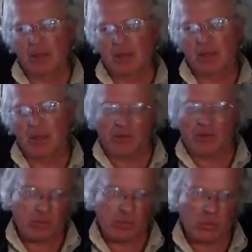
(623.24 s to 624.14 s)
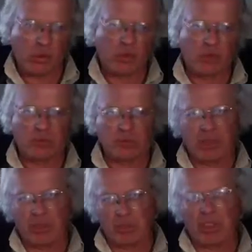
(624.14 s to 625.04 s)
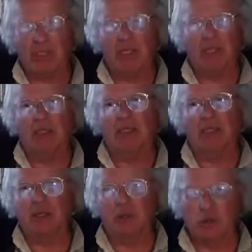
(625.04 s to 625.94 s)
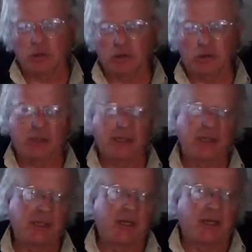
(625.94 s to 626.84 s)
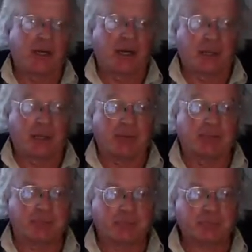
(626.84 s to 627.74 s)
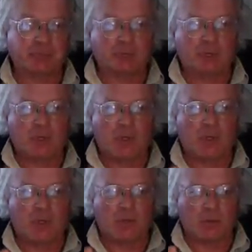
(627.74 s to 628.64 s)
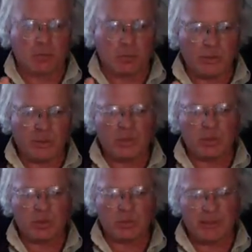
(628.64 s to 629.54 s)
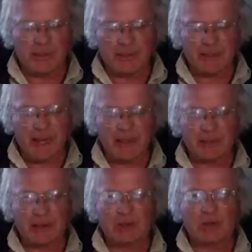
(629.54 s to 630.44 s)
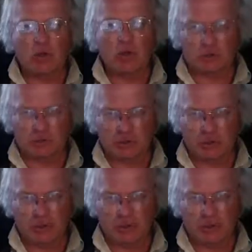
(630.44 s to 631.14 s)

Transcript: of what we're going through now, politically, culturally. I mean, the reason we're being attacked culturally